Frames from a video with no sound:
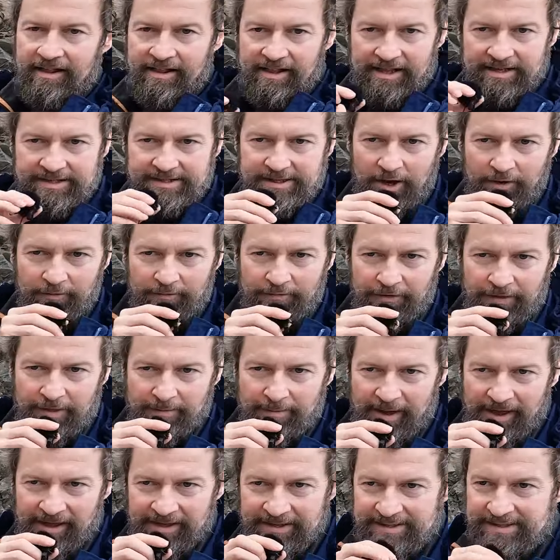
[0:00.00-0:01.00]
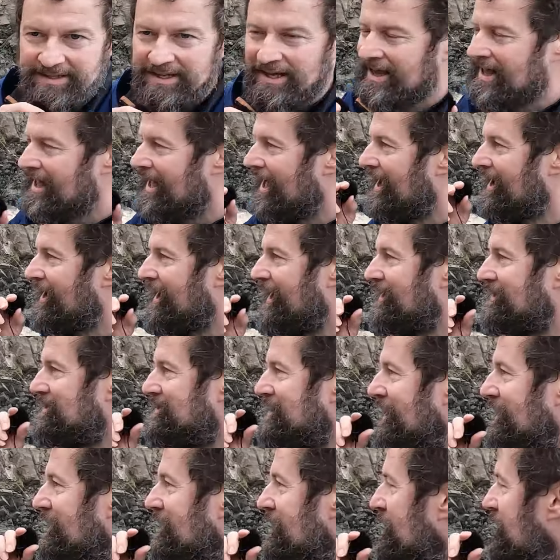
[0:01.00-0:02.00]
Let's hope for the best. Okay,
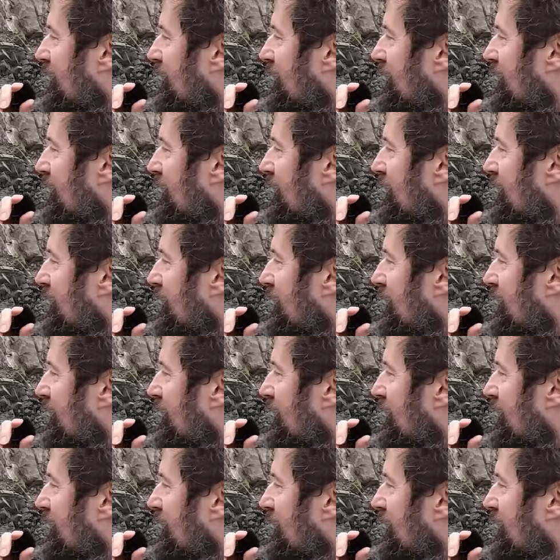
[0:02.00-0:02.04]
so I'm going